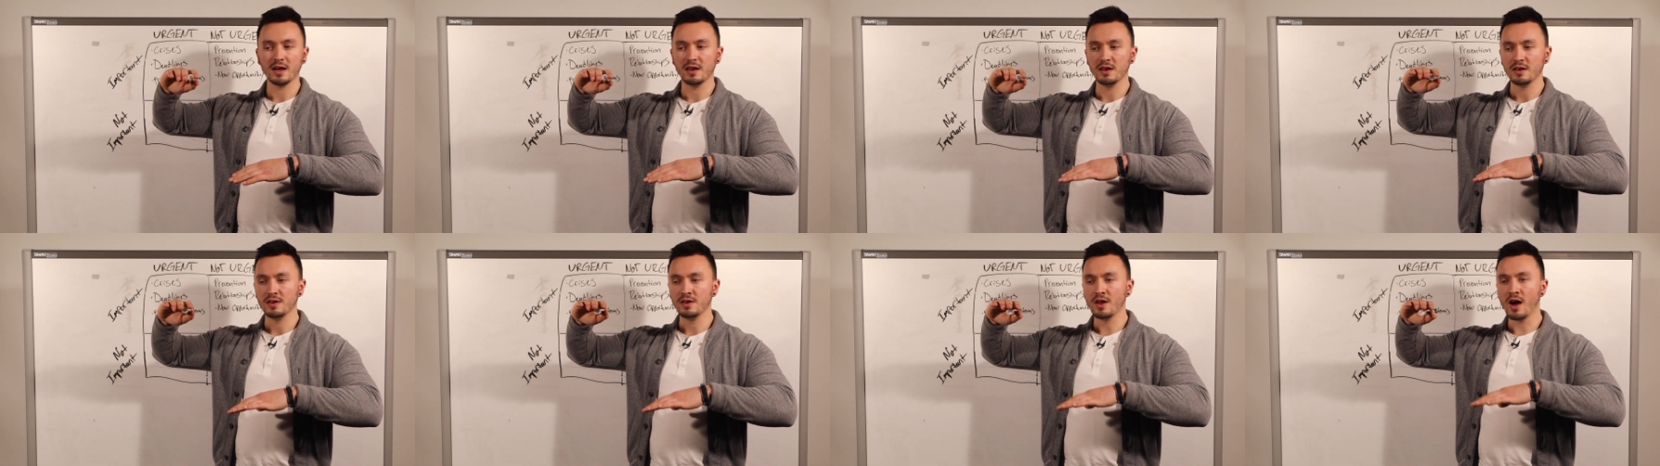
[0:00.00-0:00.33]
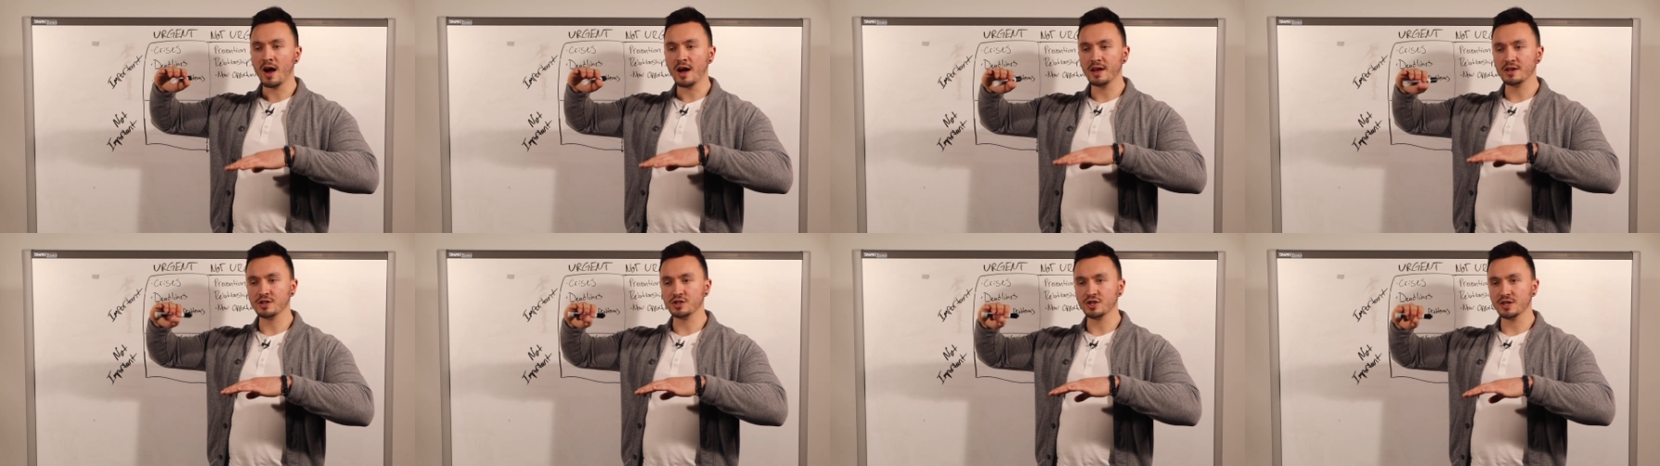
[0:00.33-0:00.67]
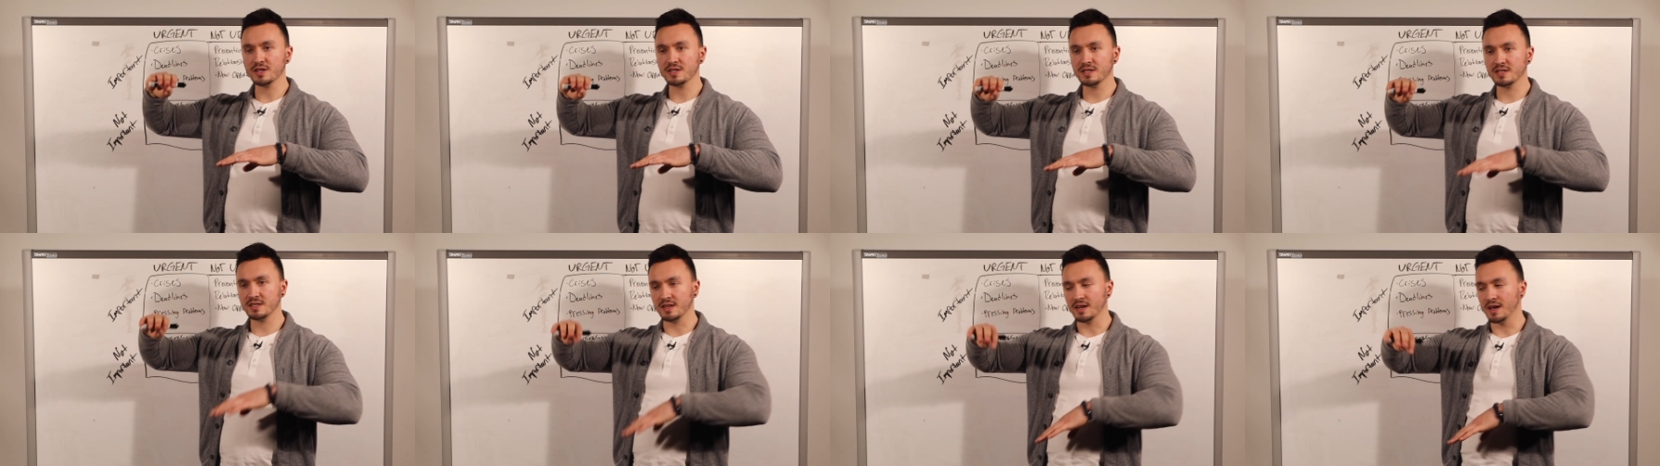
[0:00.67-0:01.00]
not
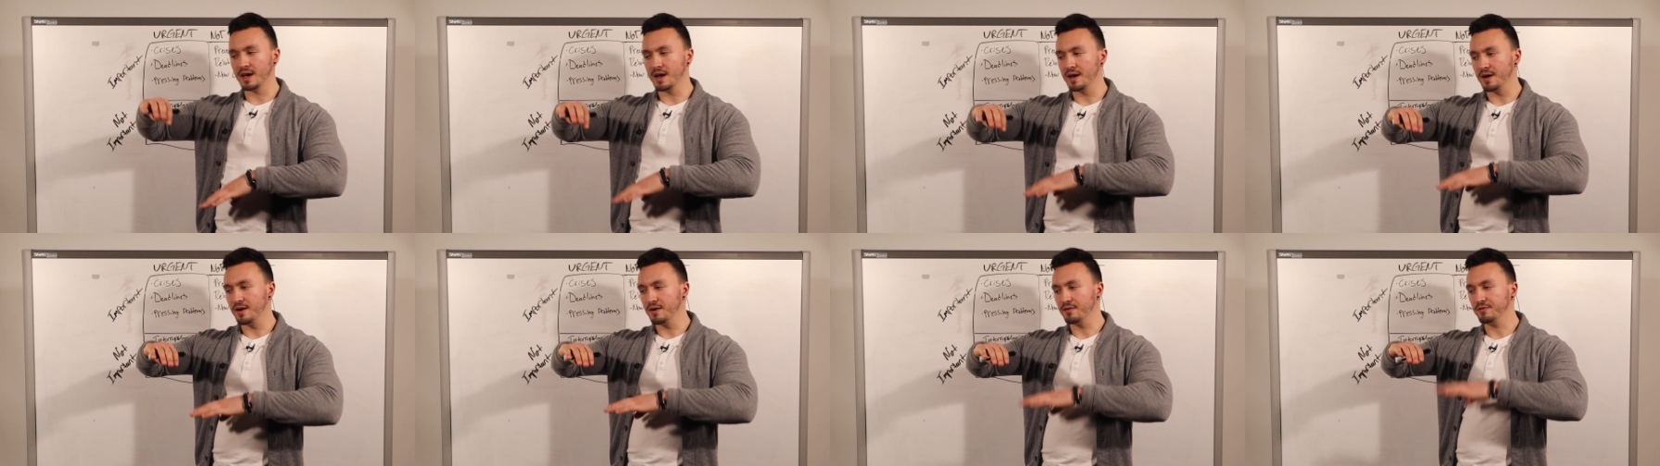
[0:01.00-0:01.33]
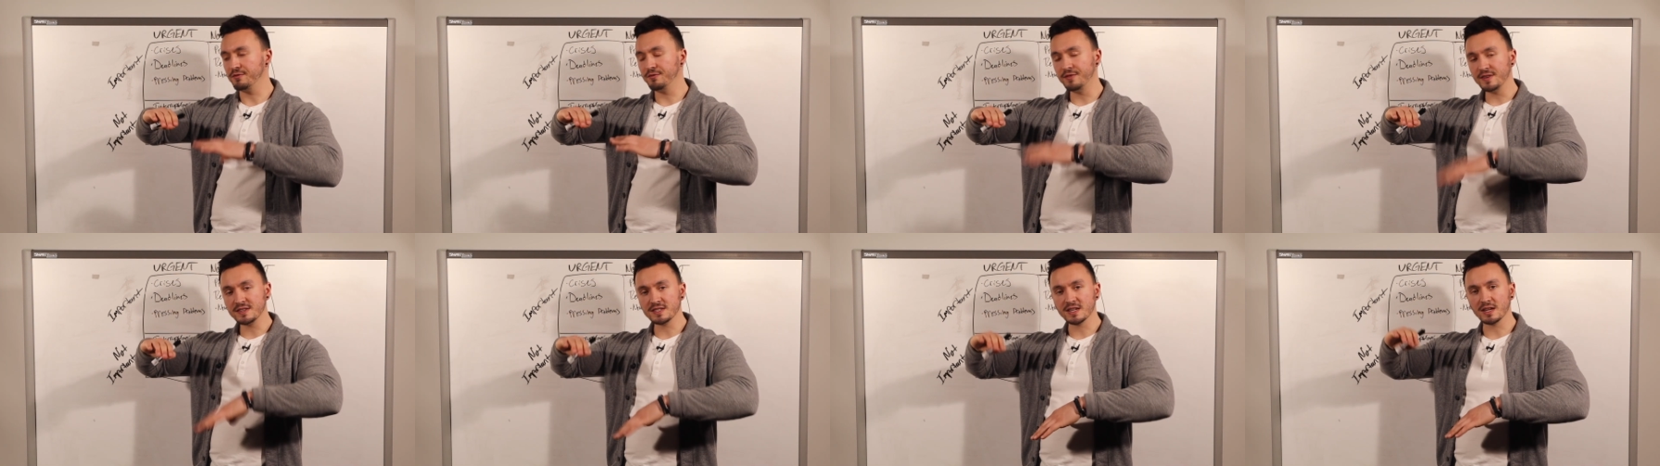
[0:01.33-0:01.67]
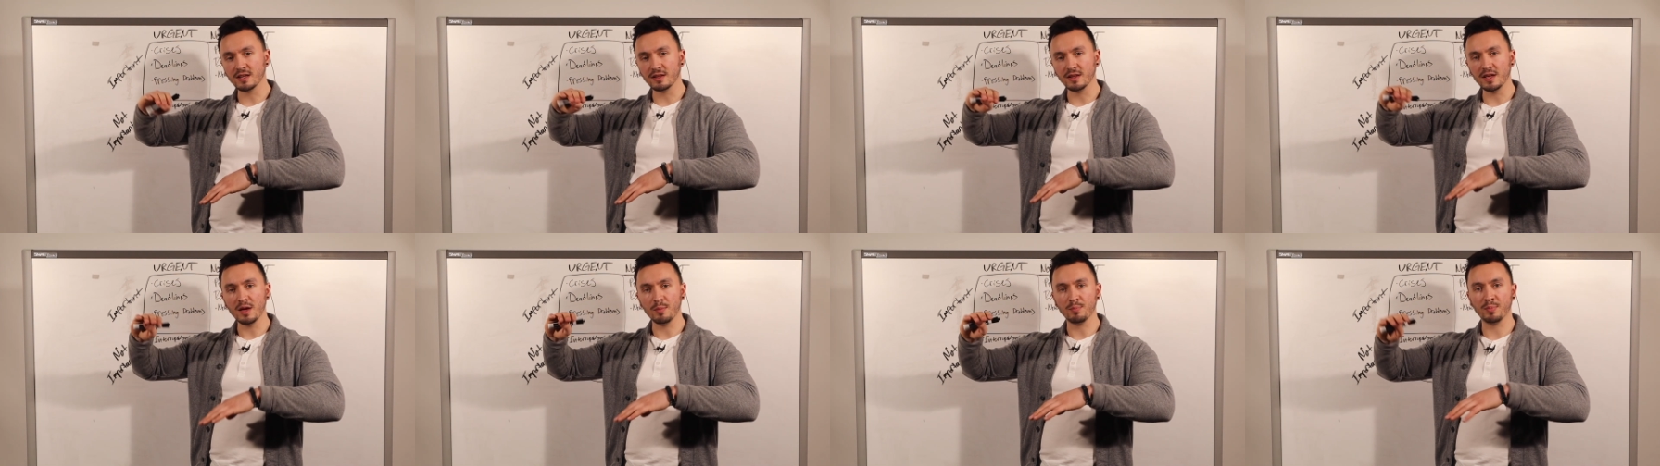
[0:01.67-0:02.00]
just
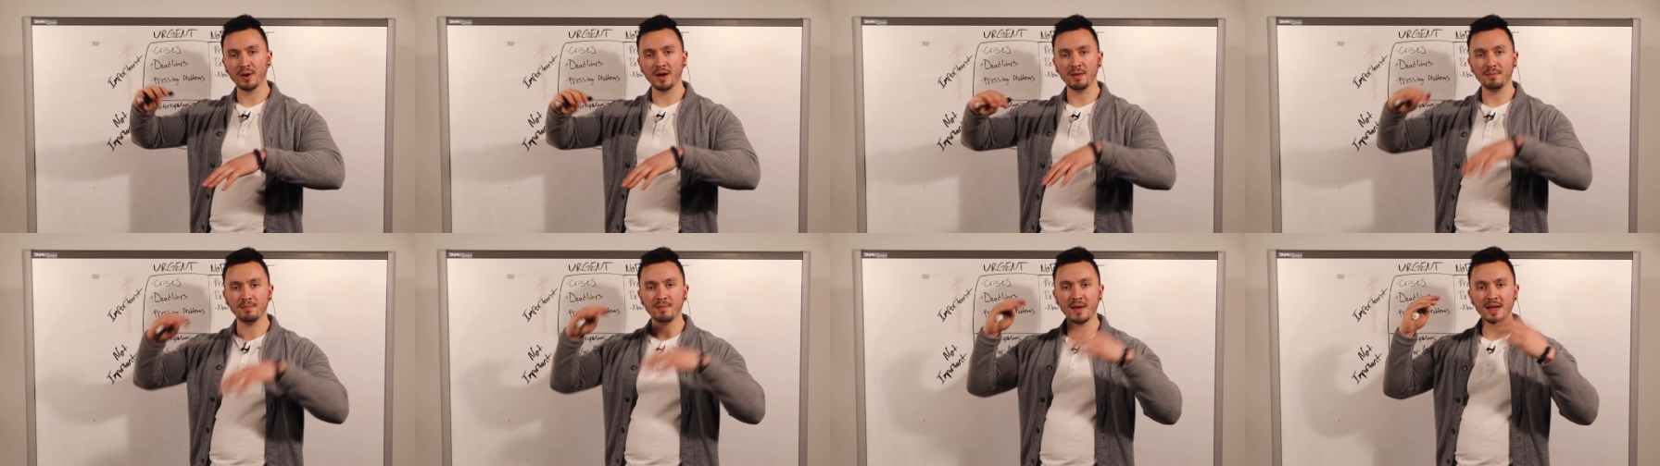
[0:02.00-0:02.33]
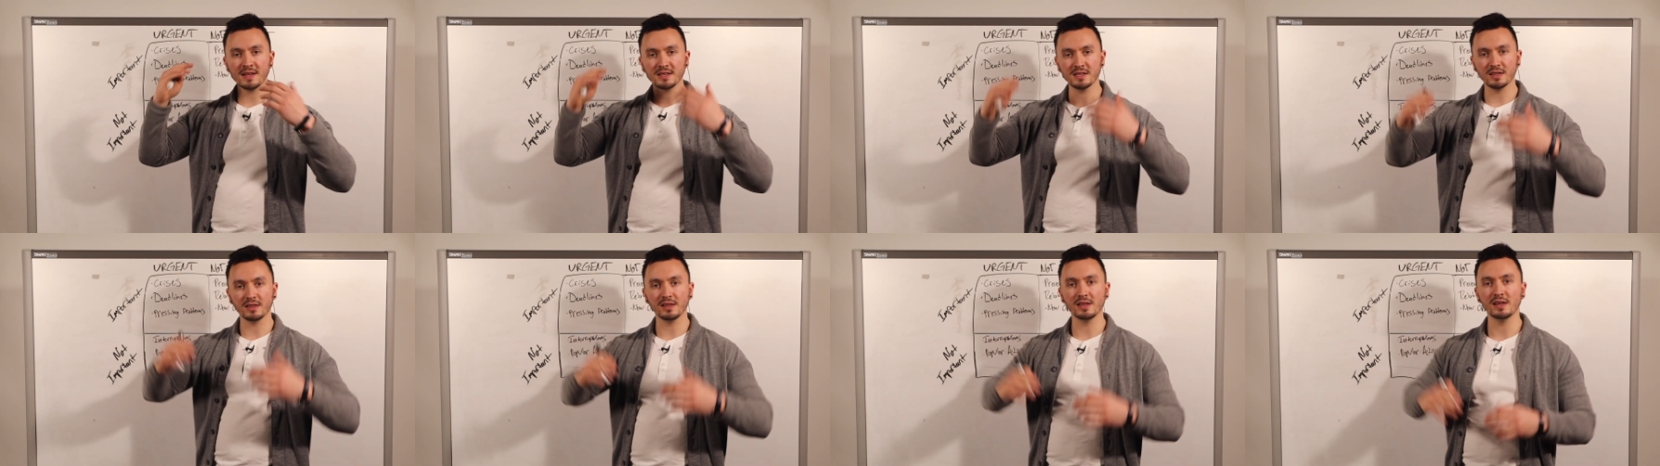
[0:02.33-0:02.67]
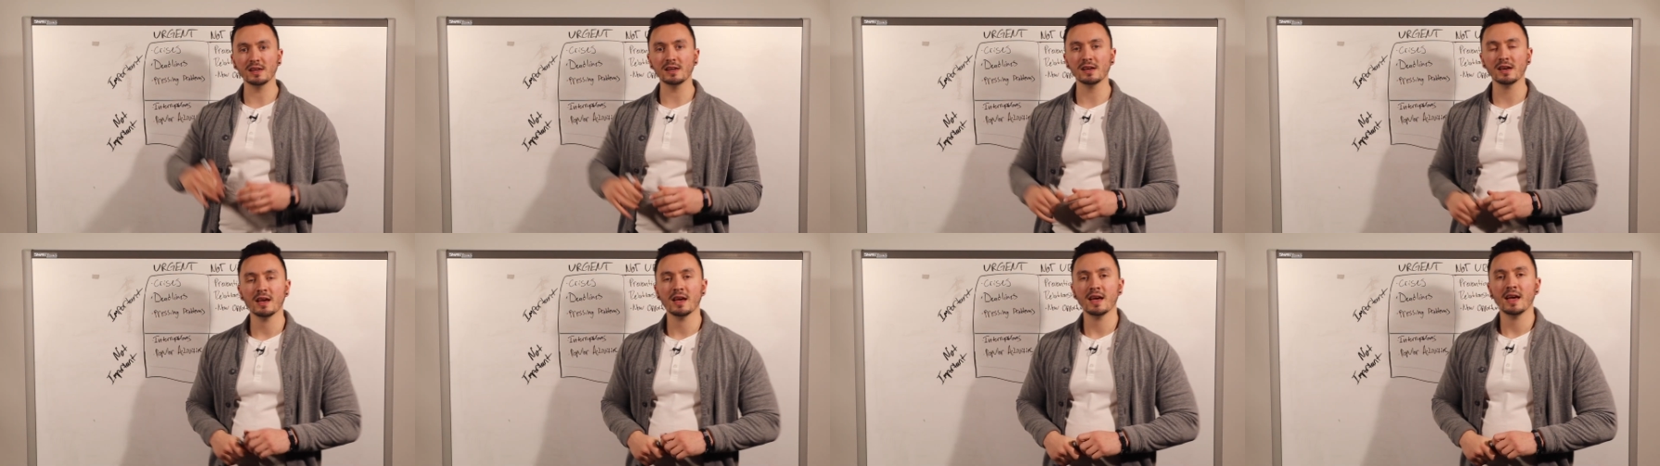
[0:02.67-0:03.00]
physically, but
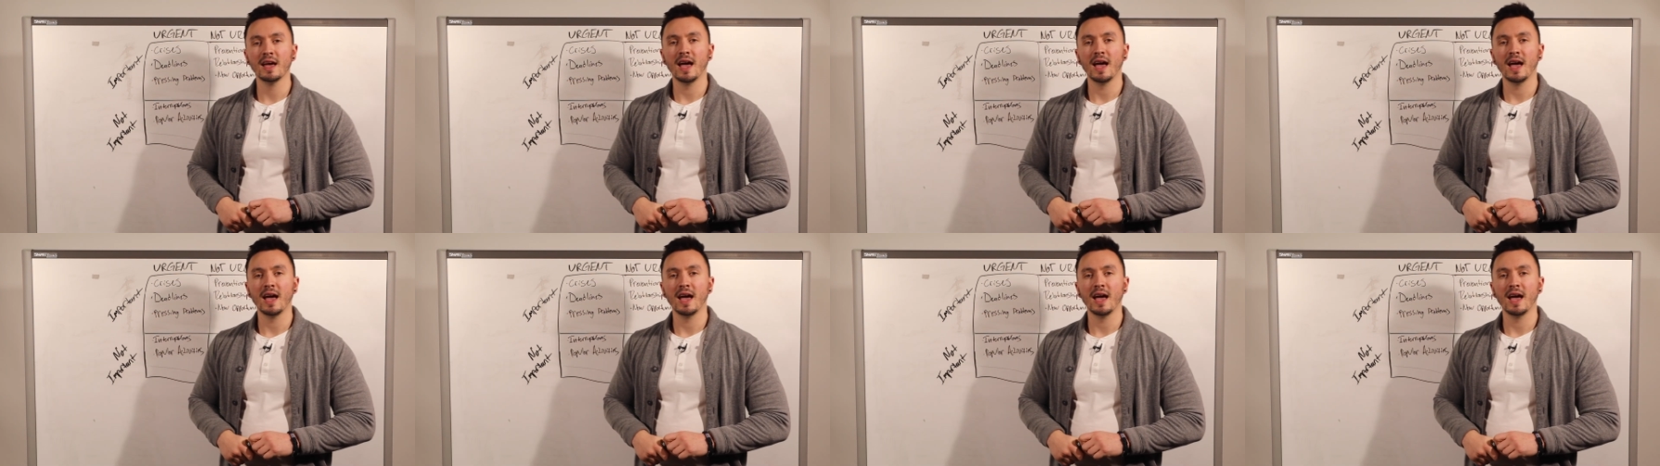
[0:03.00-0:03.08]
mentally.